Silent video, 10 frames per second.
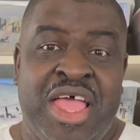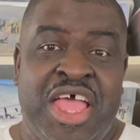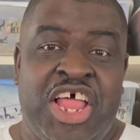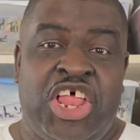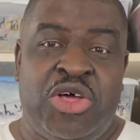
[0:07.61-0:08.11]

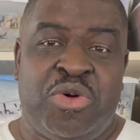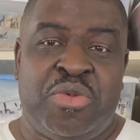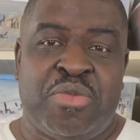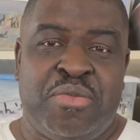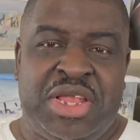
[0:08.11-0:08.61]
Hello,
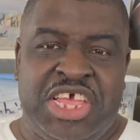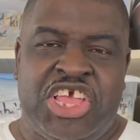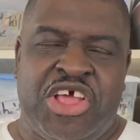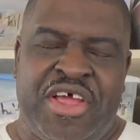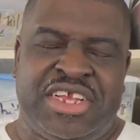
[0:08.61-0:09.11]
Malik
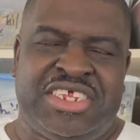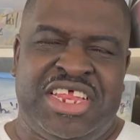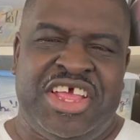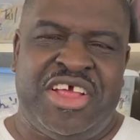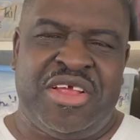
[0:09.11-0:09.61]
Harrington
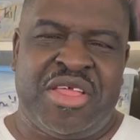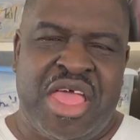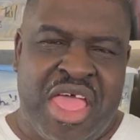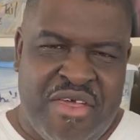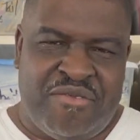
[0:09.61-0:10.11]
here,
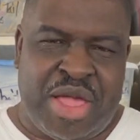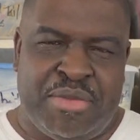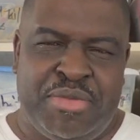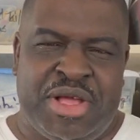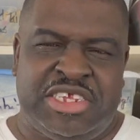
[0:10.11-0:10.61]

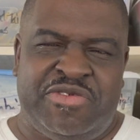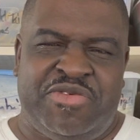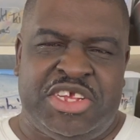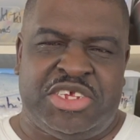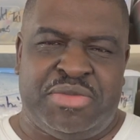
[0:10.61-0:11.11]
Family Budget
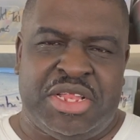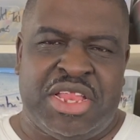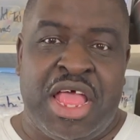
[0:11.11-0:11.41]
Fisherman.